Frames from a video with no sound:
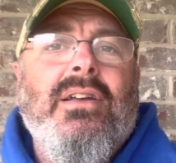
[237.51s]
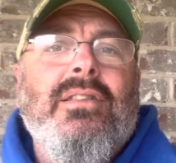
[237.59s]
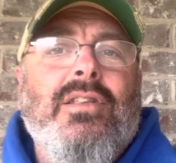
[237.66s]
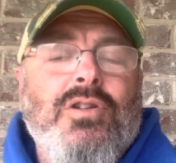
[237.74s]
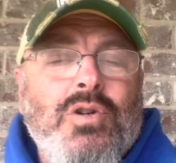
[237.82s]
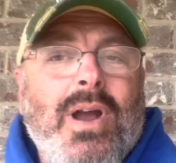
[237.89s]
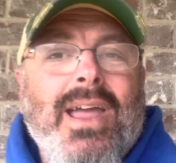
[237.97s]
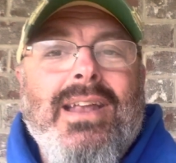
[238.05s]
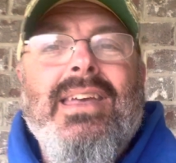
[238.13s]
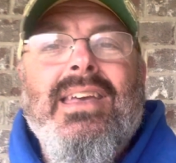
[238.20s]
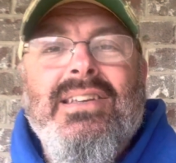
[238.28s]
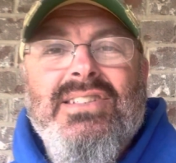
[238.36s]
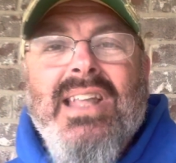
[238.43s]
The
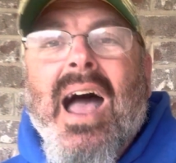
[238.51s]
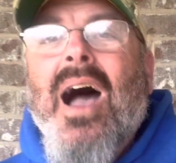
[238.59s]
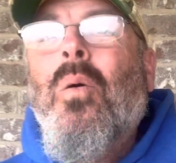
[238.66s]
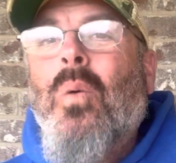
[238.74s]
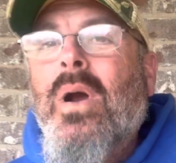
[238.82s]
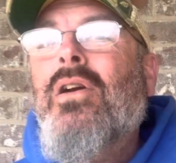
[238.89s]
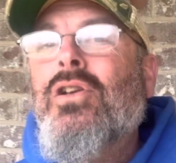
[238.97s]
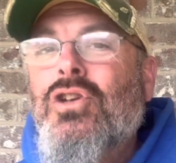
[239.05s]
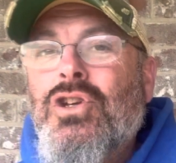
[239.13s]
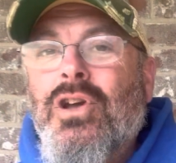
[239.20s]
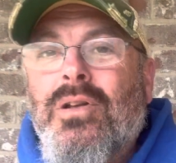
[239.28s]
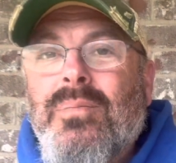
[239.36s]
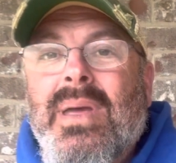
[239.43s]
training is not where it
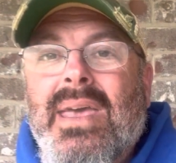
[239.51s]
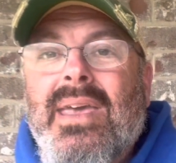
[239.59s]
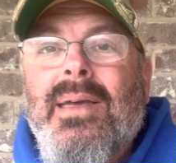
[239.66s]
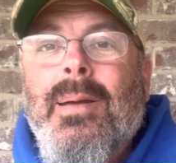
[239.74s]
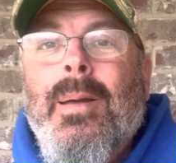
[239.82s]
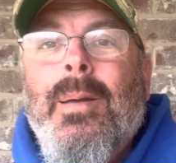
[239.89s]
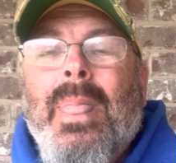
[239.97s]
should be,